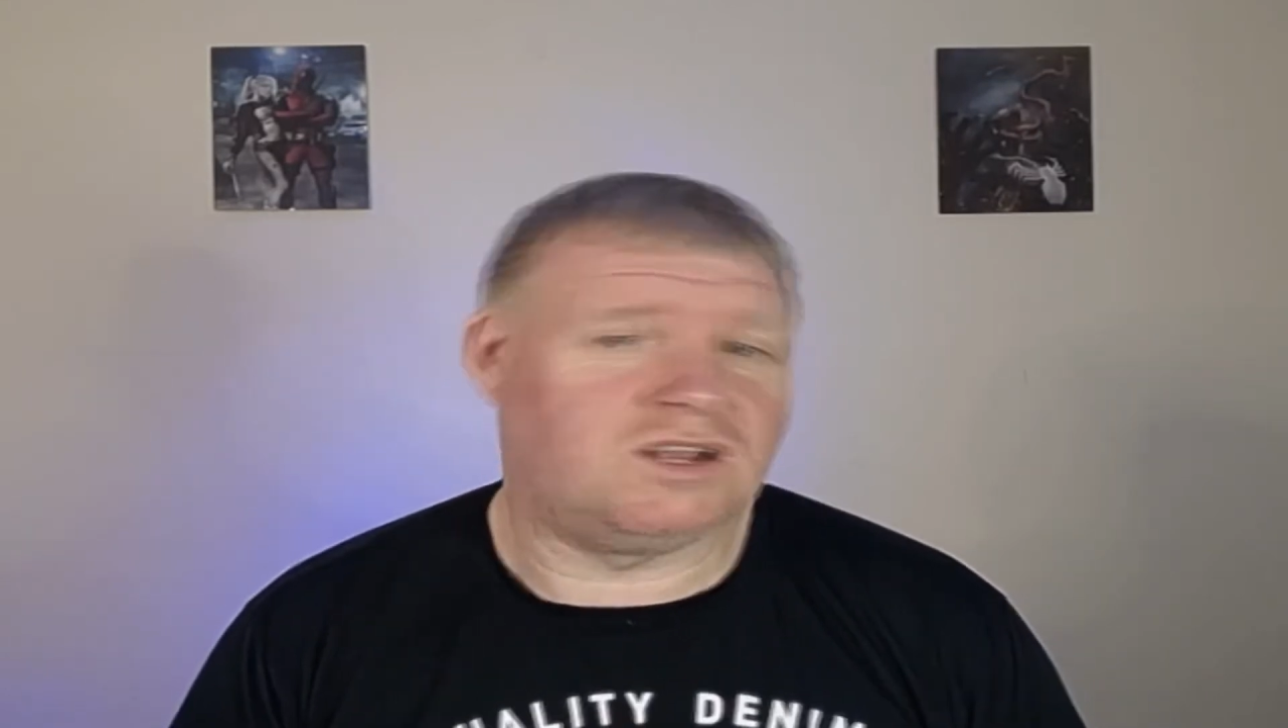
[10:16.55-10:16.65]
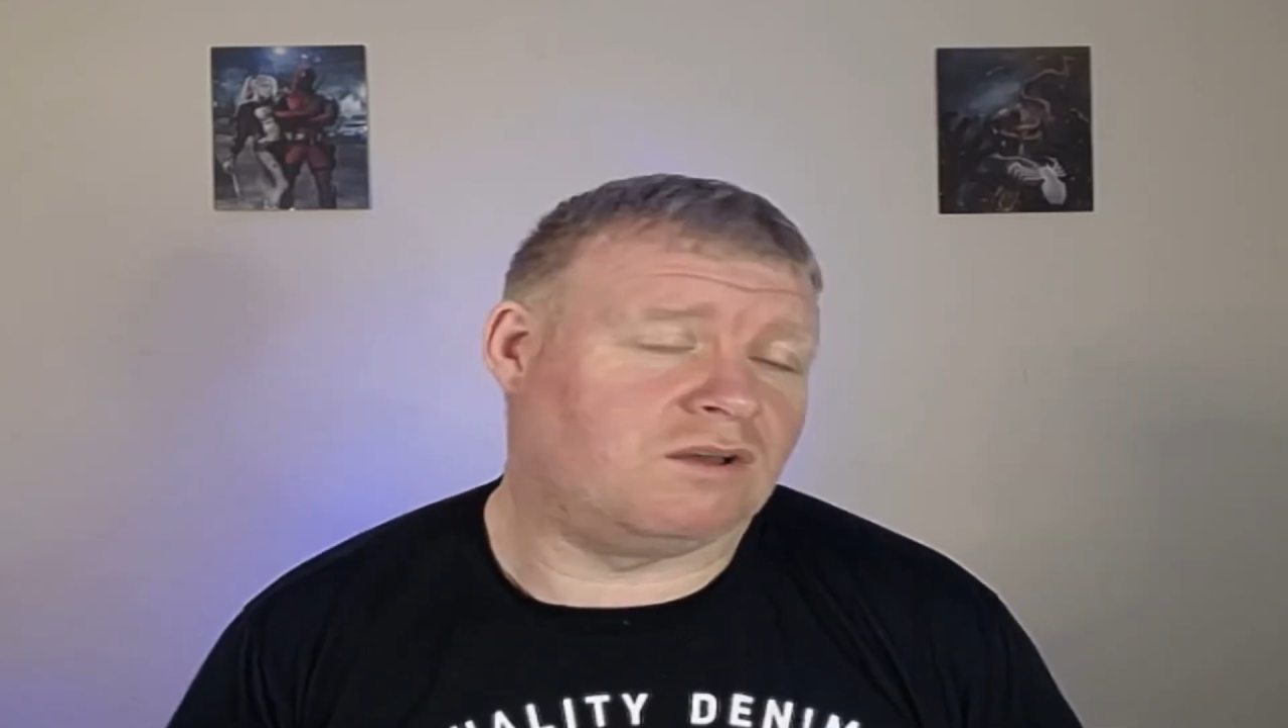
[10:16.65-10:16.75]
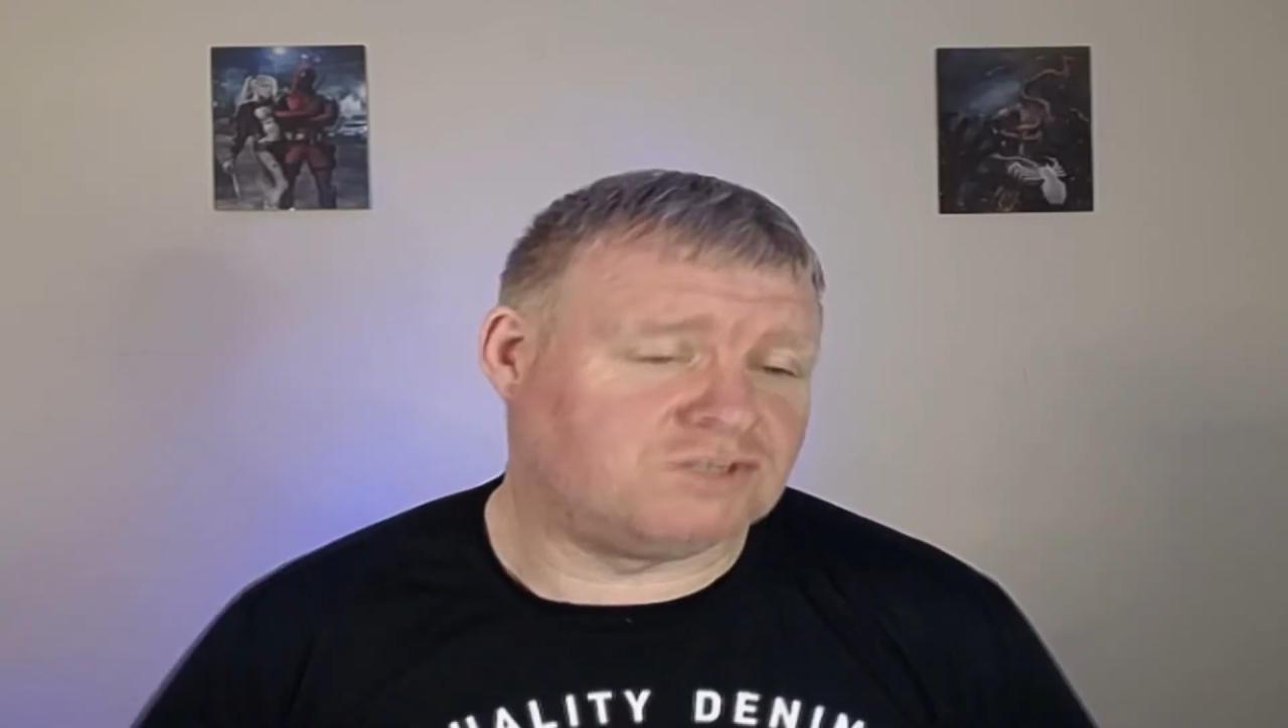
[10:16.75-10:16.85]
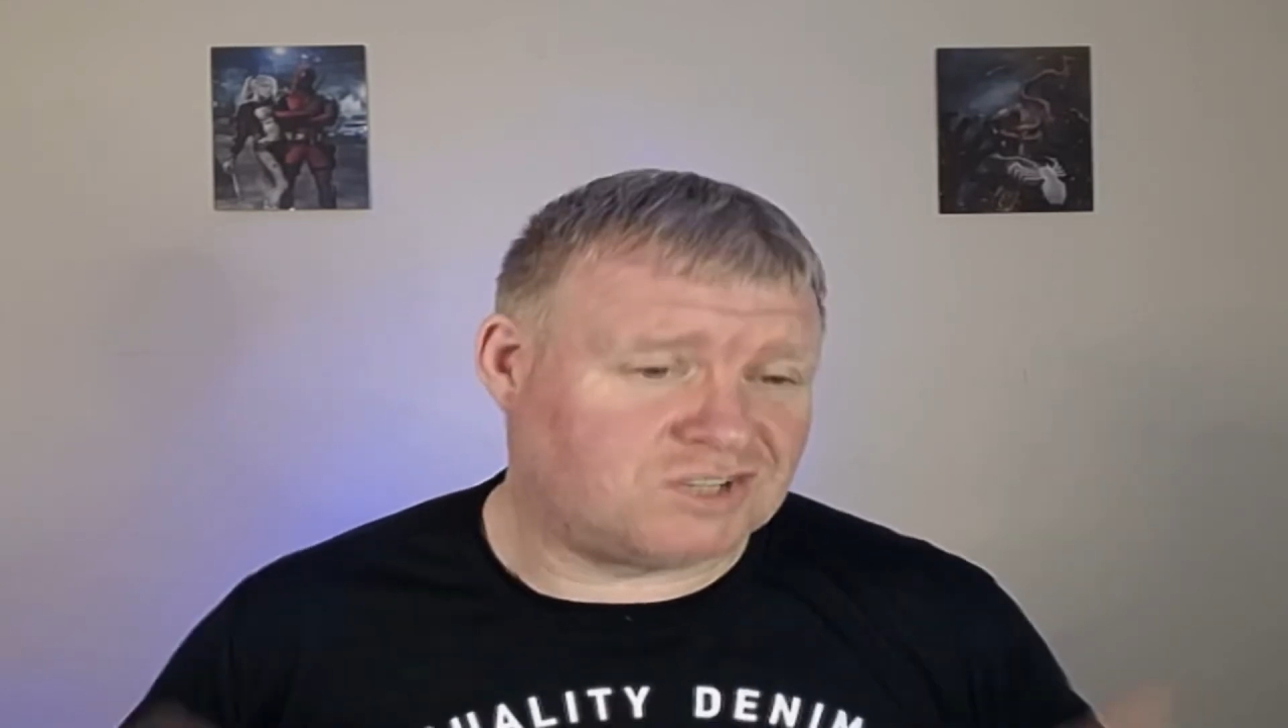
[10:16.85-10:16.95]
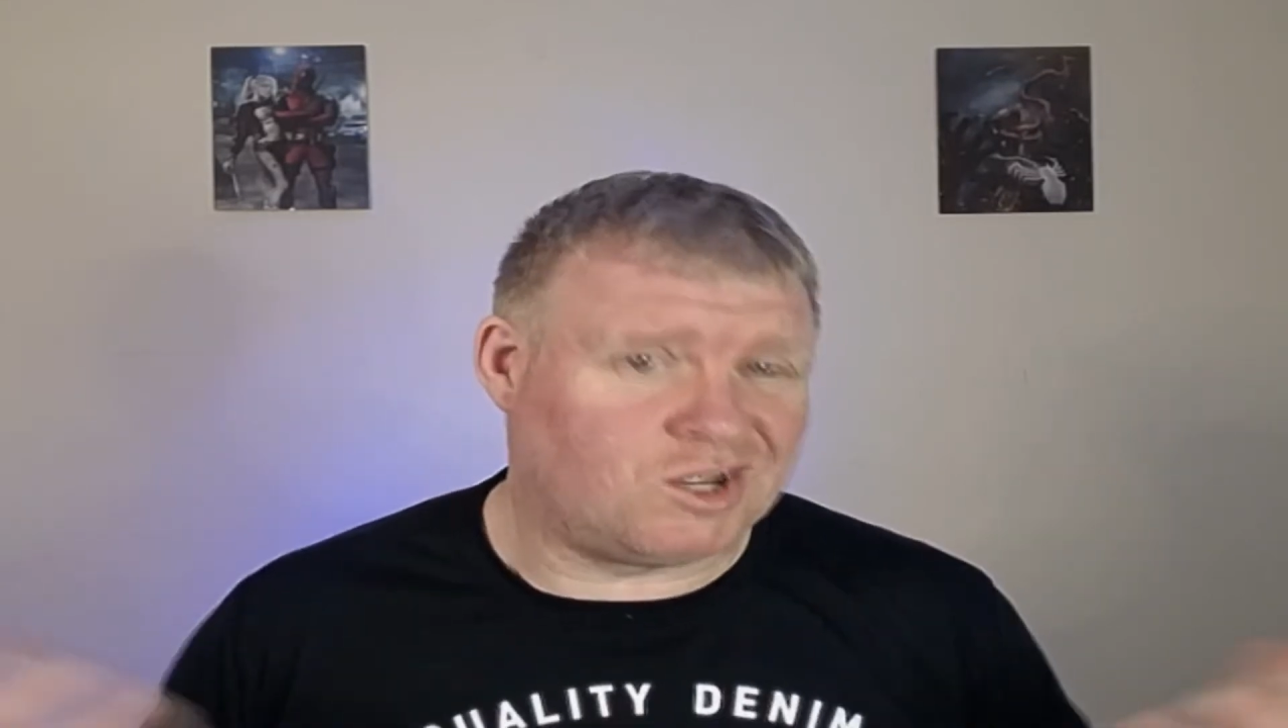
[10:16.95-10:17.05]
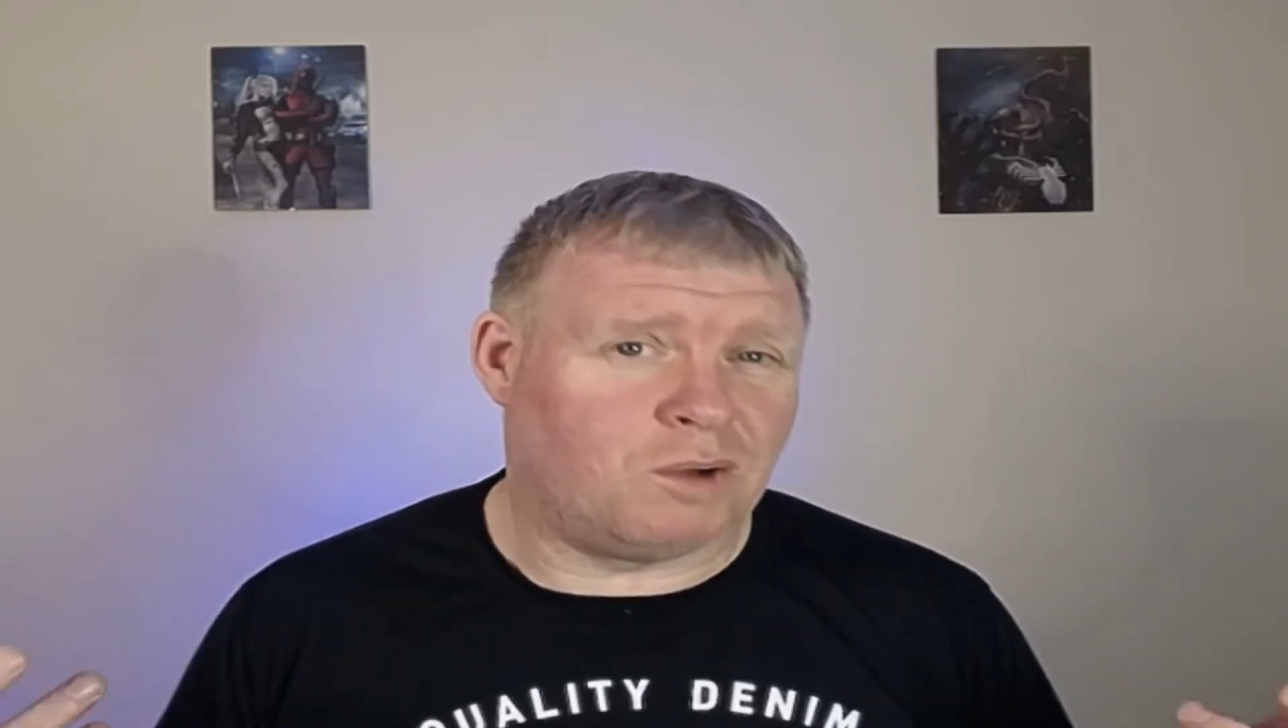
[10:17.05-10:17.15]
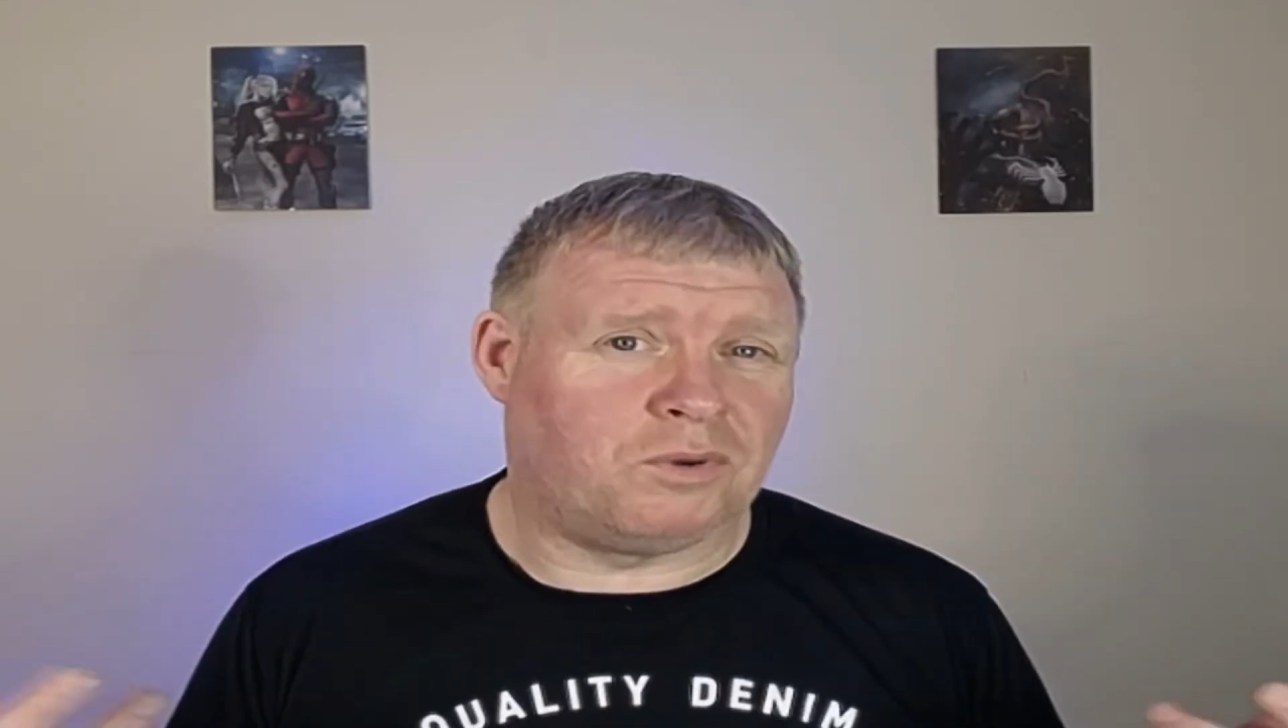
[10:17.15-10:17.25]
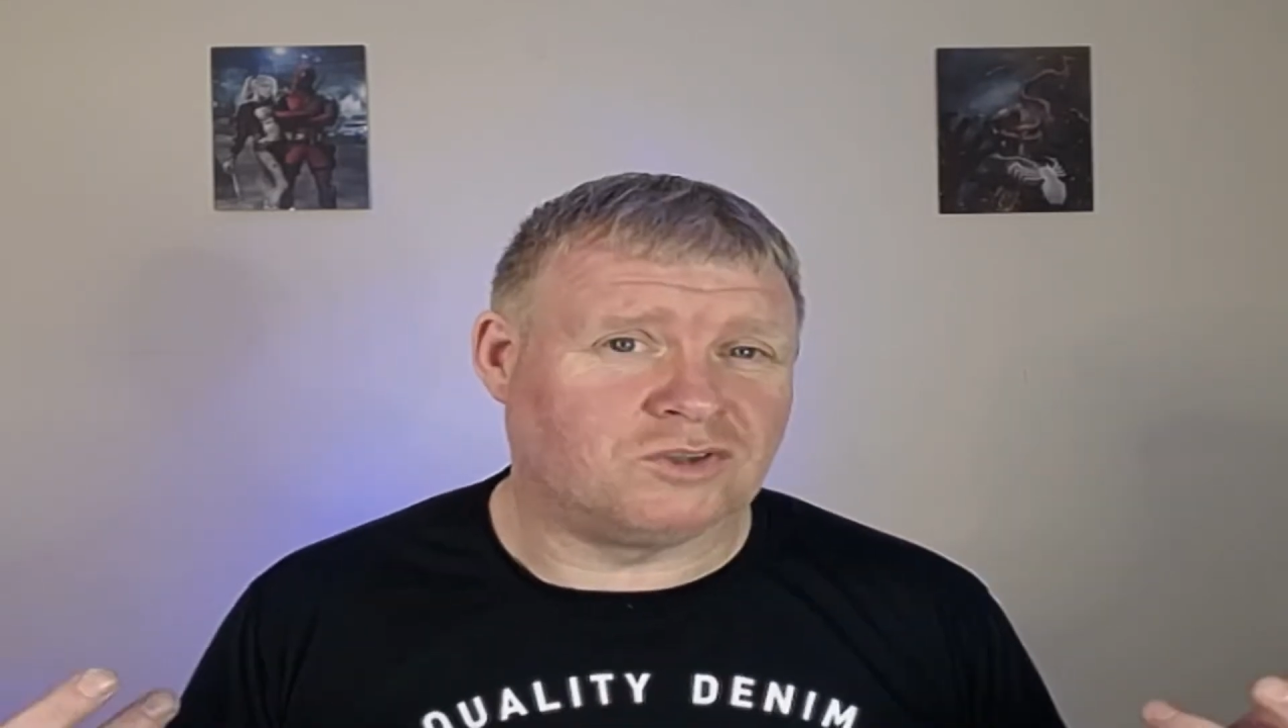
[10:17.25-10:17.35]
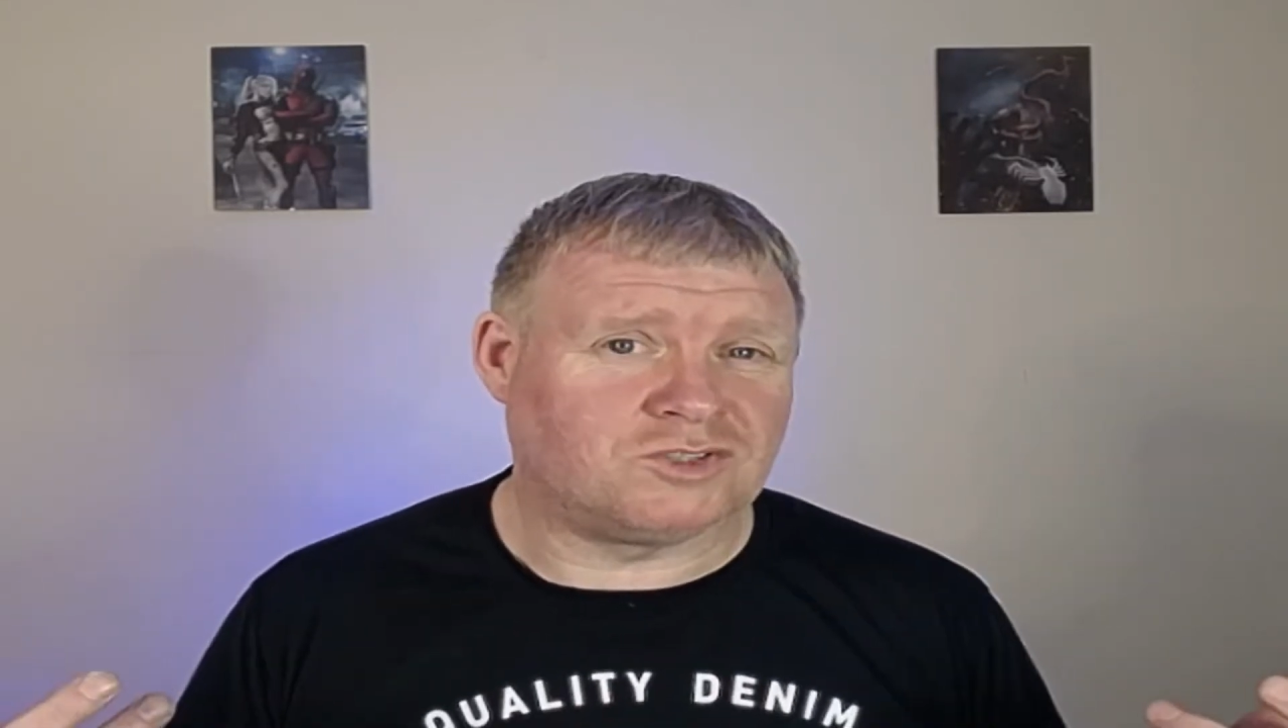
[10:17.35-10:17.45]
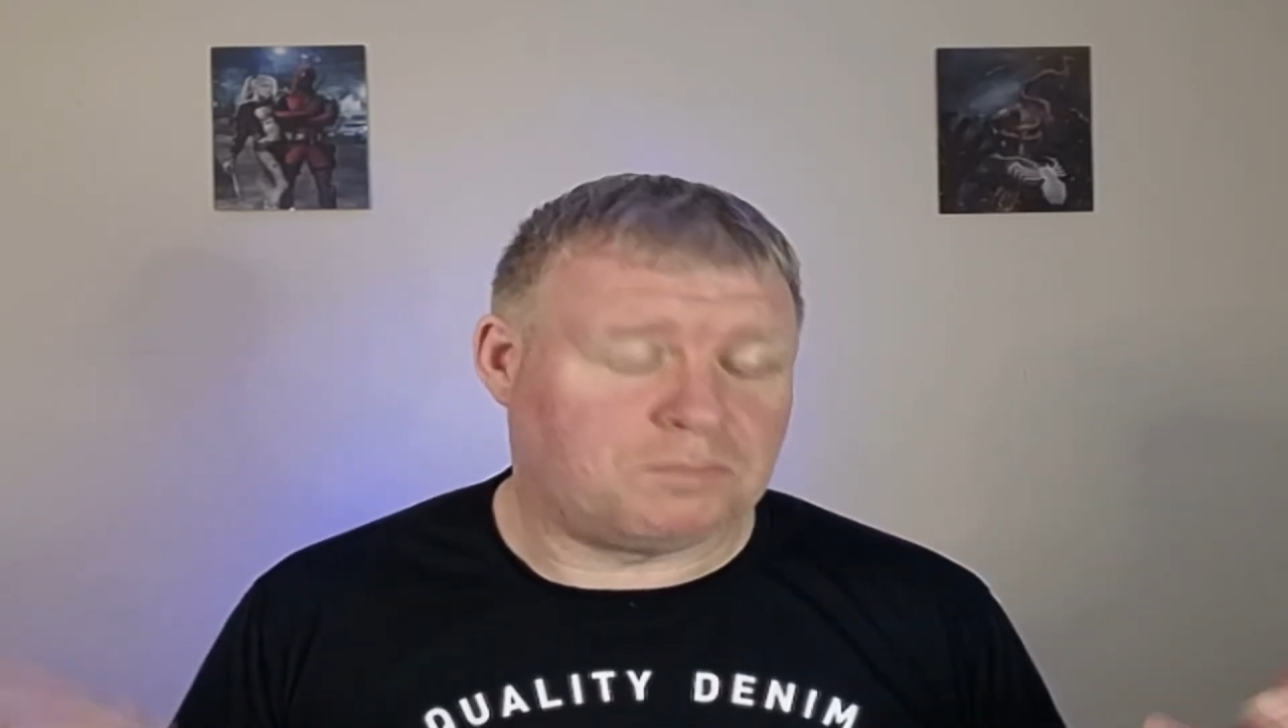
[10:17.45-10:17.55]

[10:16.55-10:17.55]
And obviously you got porcelain